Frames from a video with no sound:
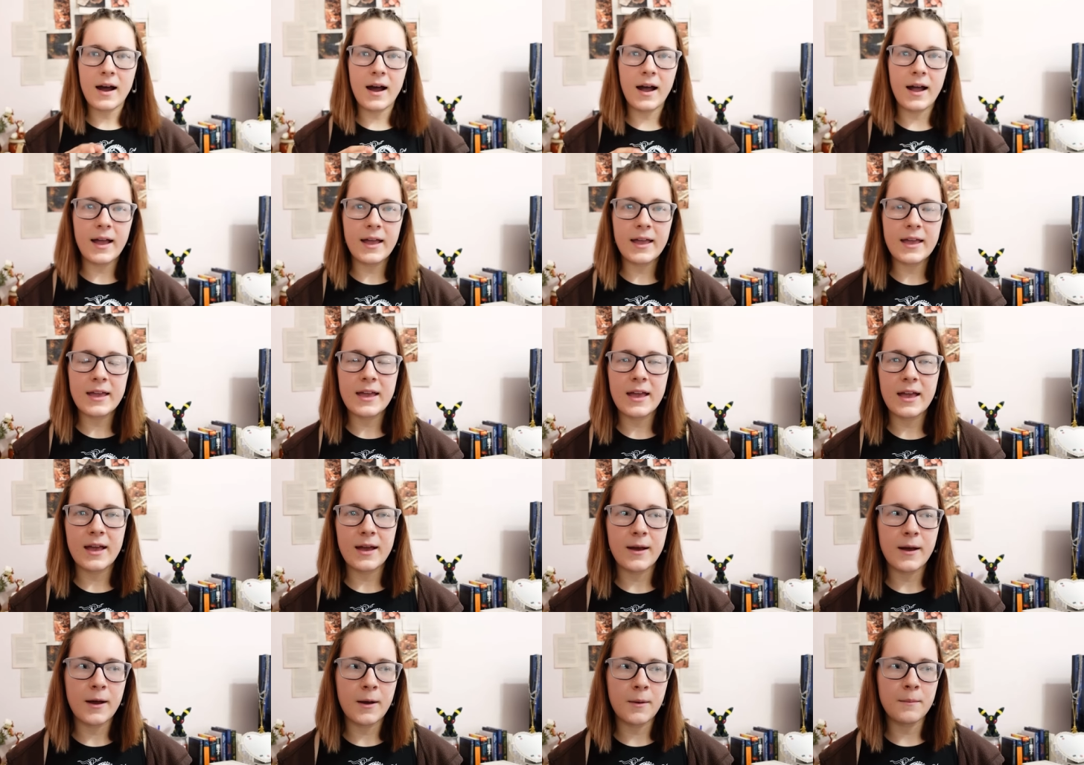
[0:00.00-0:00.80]
I
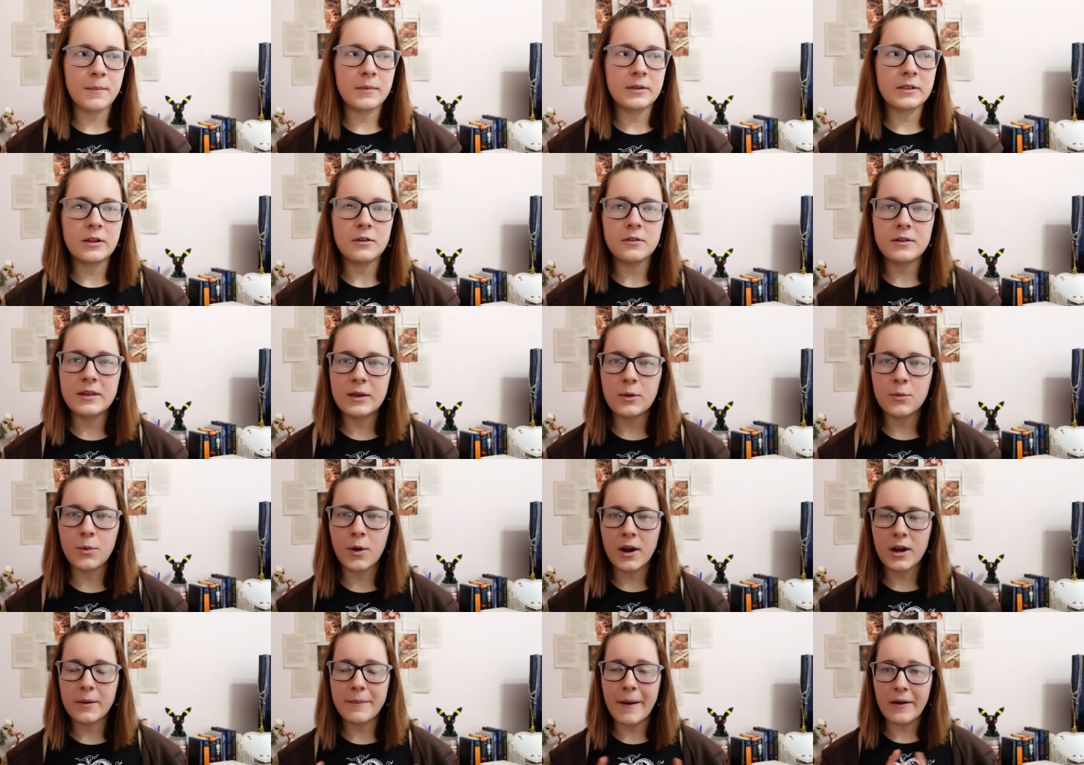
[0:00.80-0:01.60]
am low-key
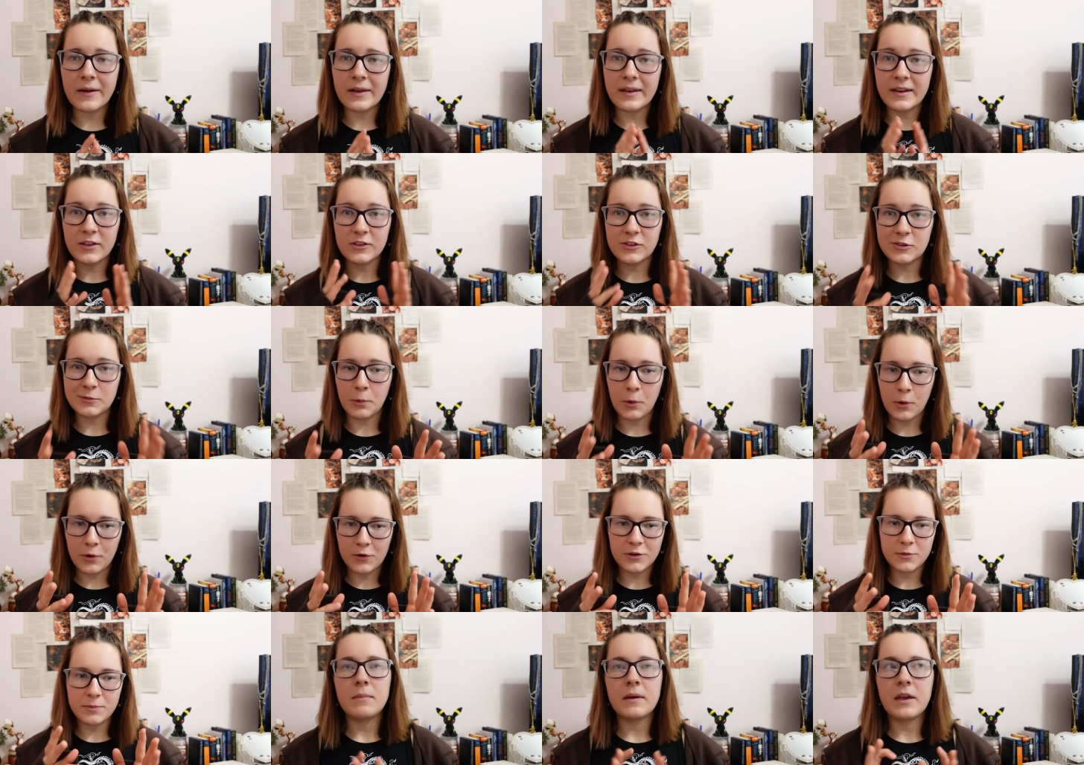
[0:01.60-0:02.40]
worried about getting
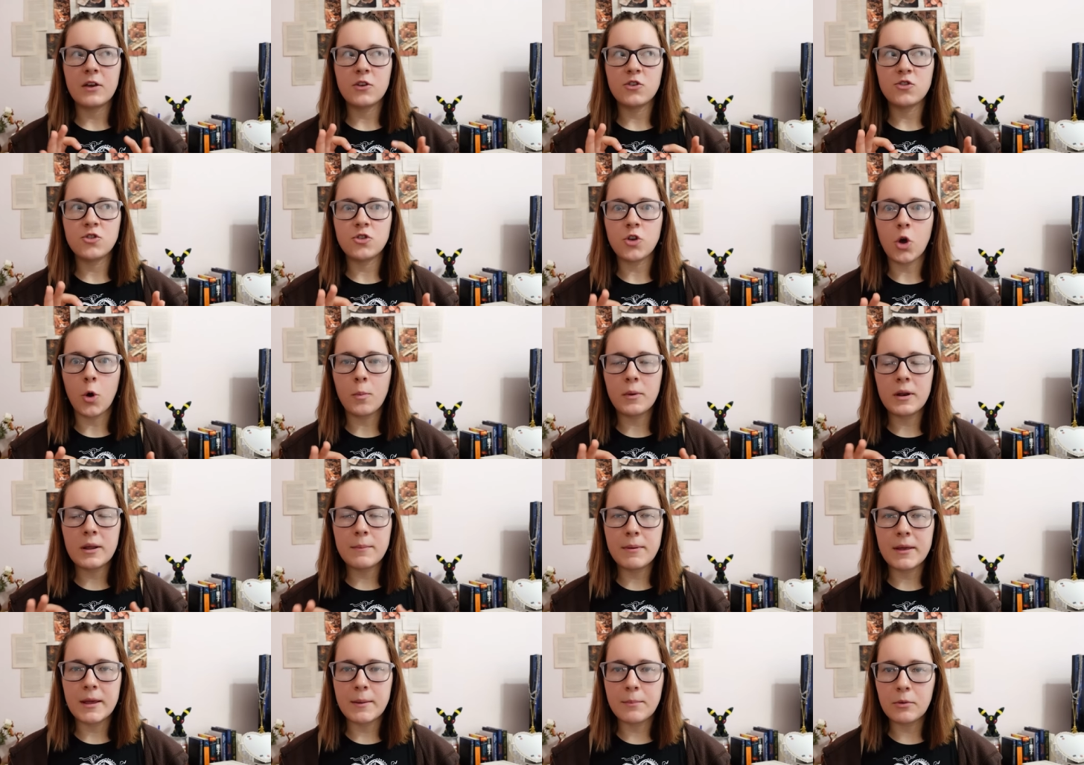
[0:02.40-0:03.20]
spoiled because so
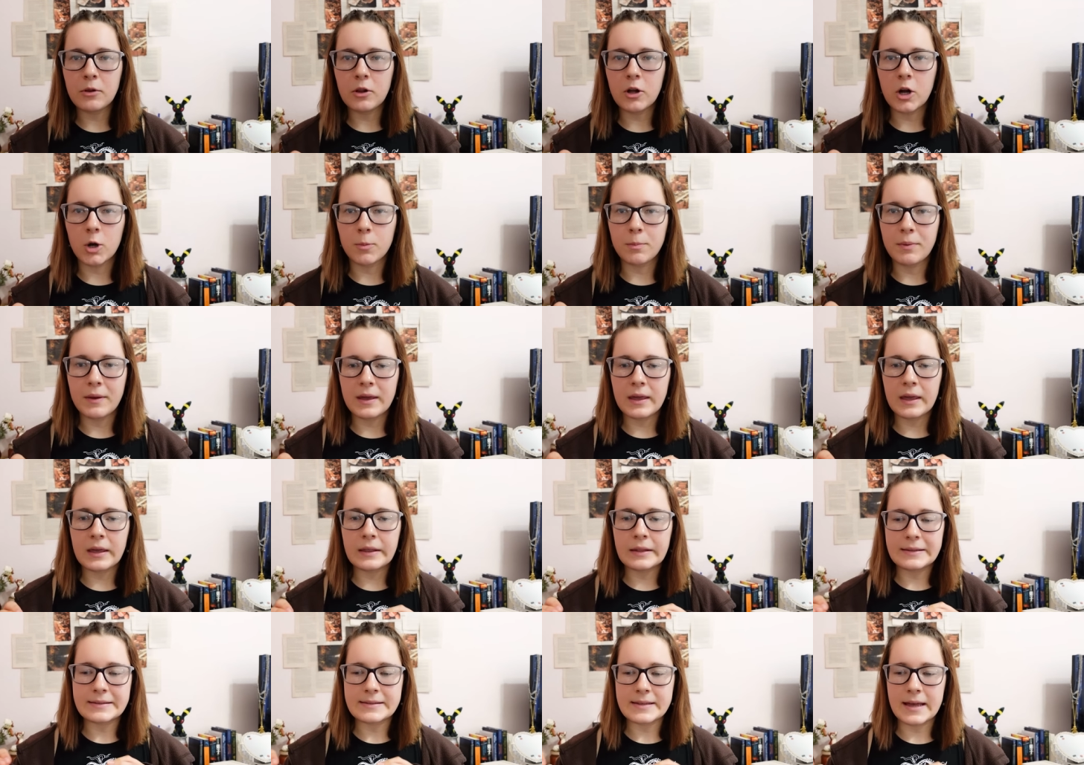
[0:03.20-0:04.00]
many people are
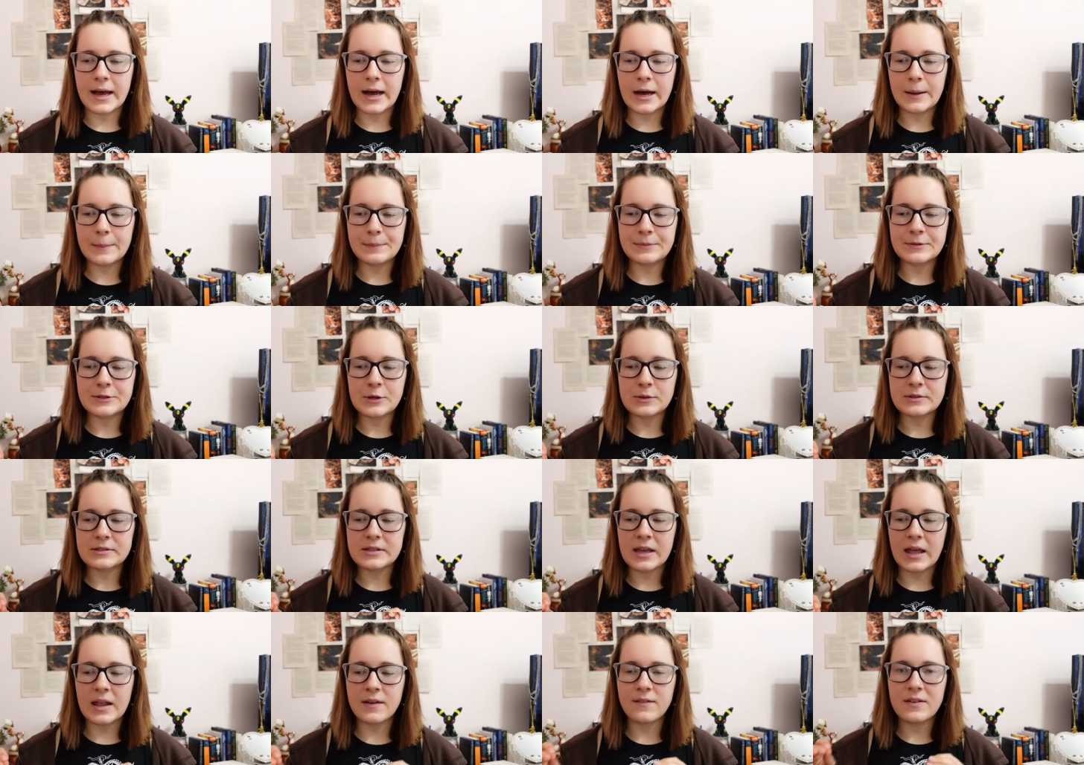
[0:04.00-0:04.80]
picking this up, so
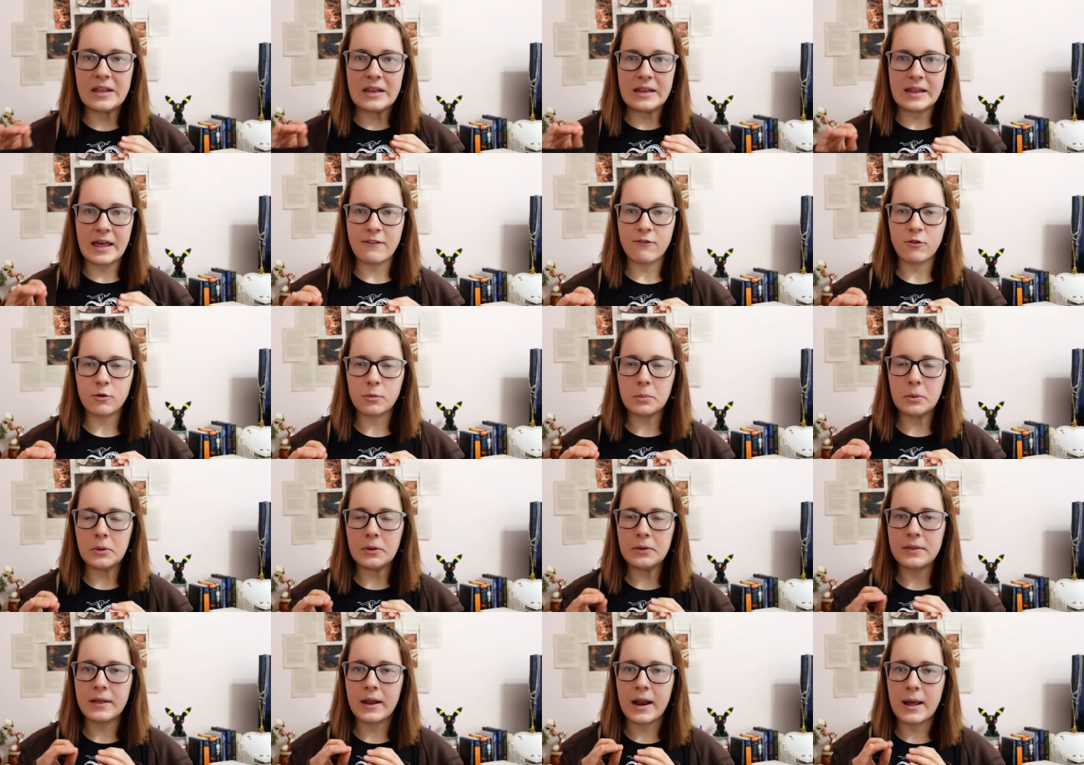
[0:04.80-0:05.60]
it's kind of
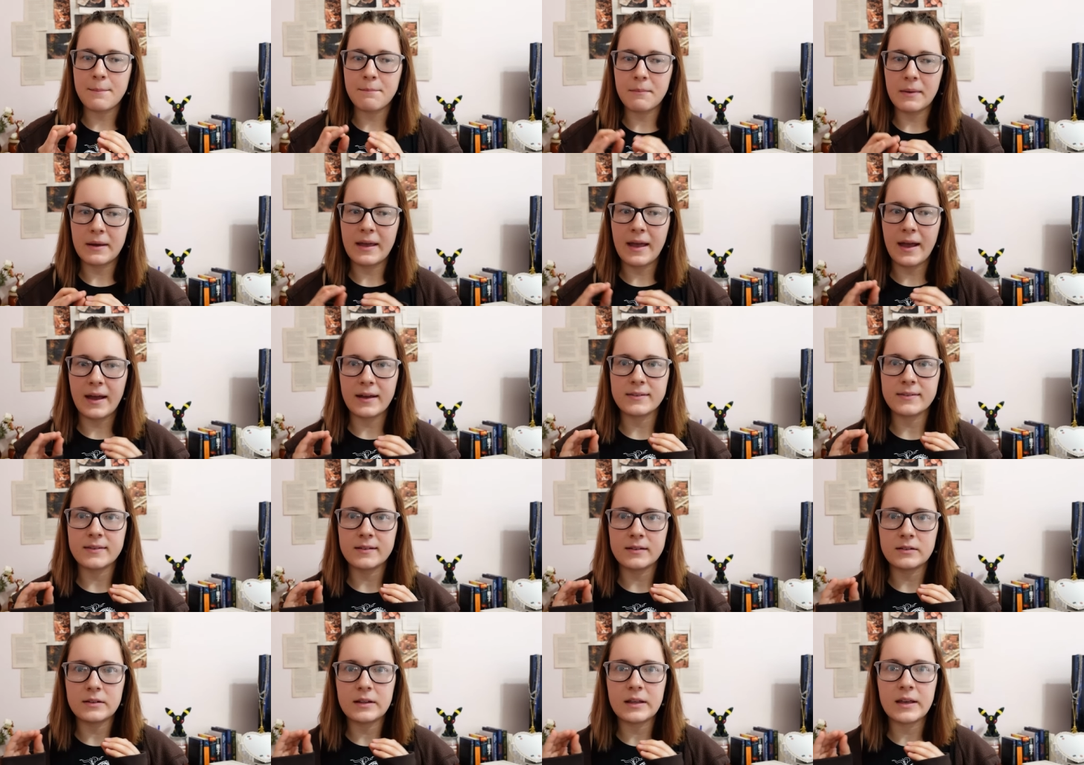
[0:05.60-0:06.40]
inevitable that I might
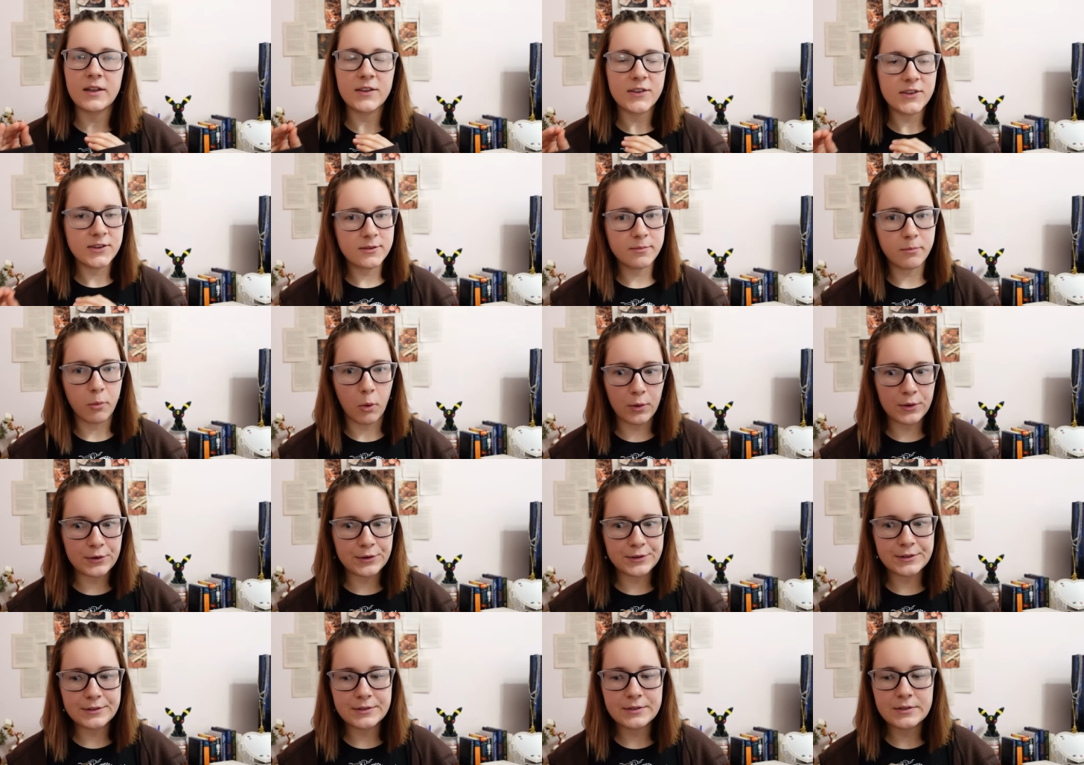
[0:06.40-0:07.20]
accidentally get
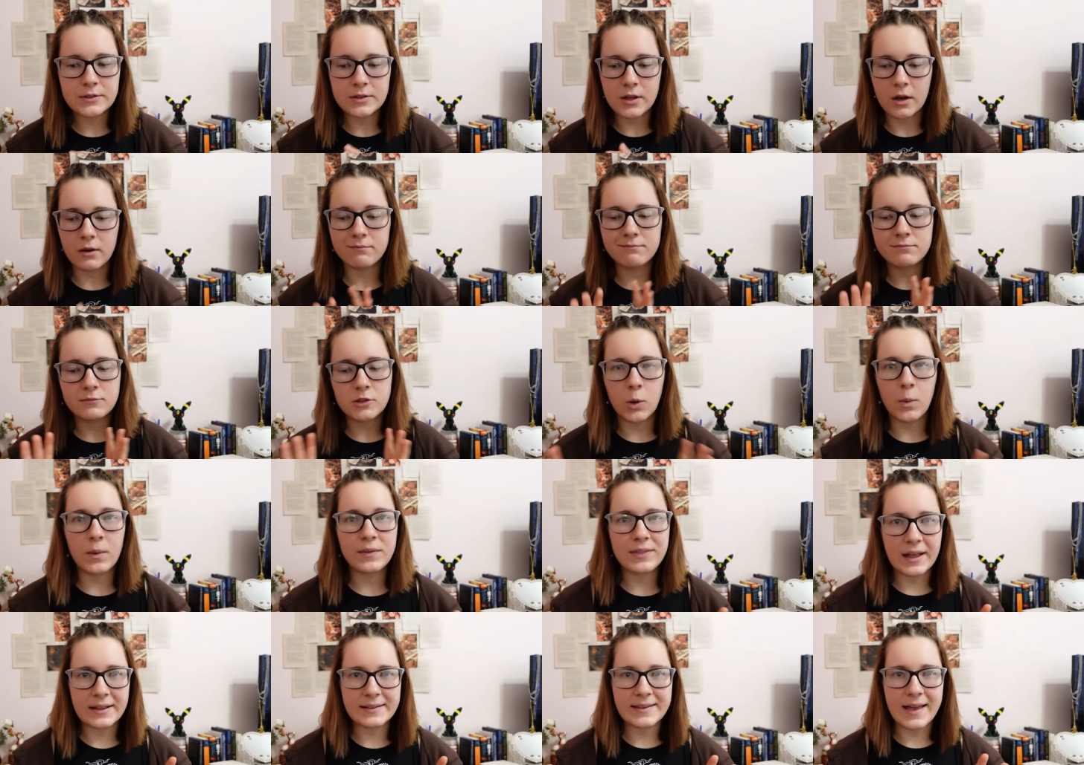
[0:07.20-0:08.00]
spoiled, so don't
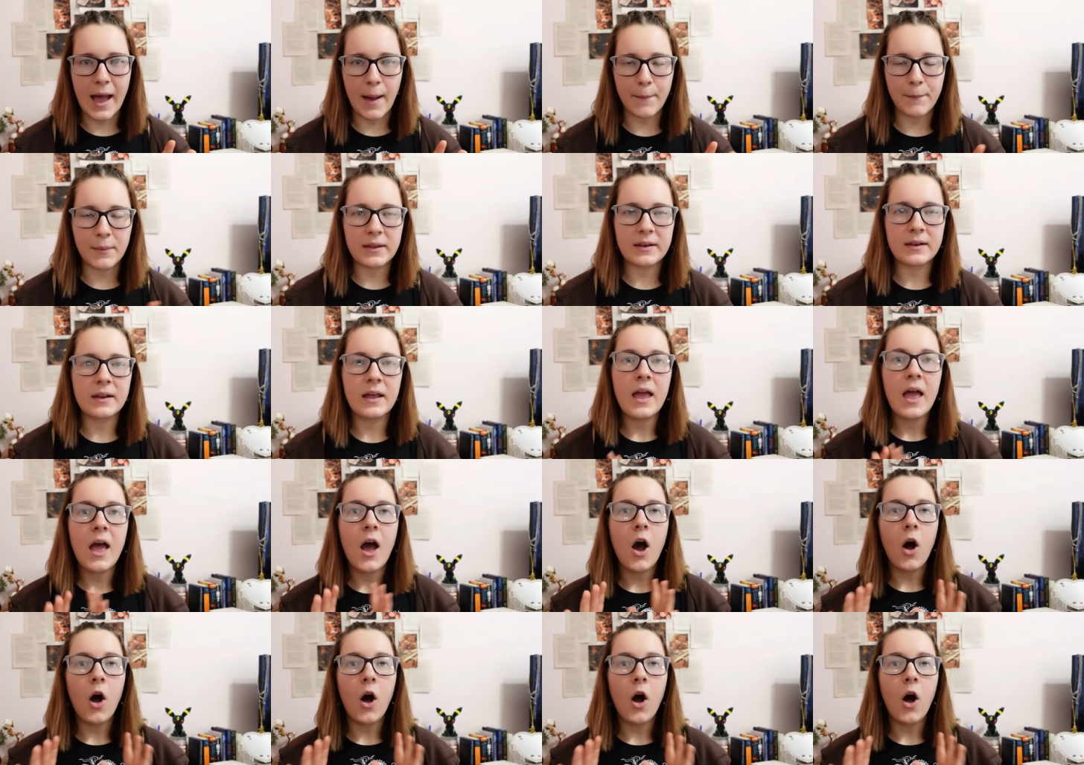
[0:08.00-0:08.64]
want that to happen.